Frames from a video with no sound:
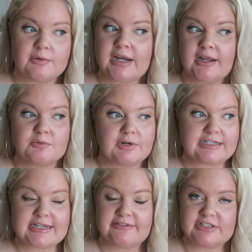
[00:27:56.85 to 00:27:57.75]
and I don't wanna
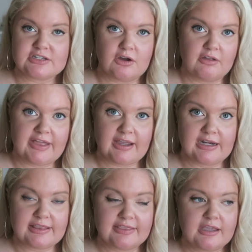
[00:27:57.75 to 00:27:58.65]
dive into all that
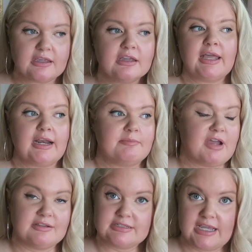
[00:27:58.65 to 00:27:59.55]
kind of thing, and I'm
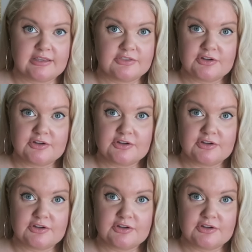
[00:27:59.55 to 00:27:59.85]
not saying that